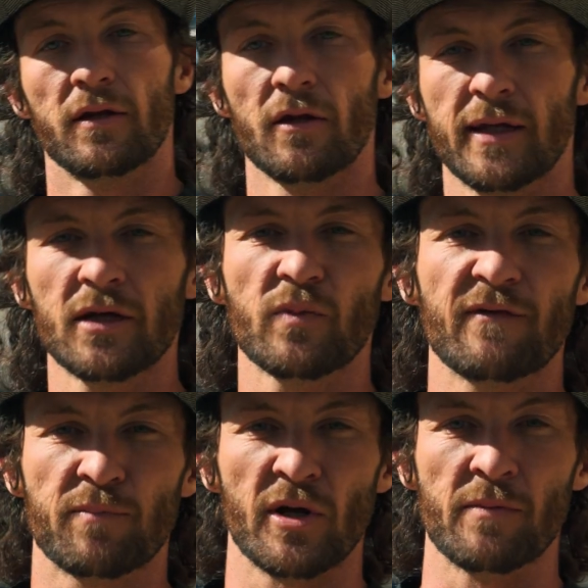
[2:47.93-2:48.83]
So since
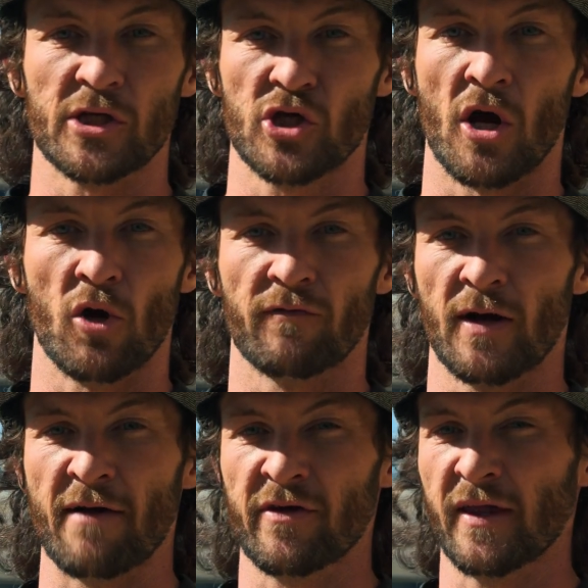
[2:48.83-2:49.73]
we've pretty much gone over
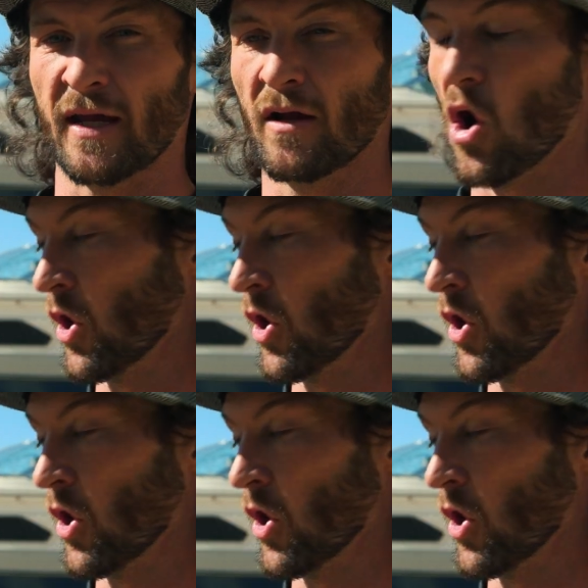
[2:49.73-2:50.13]
everything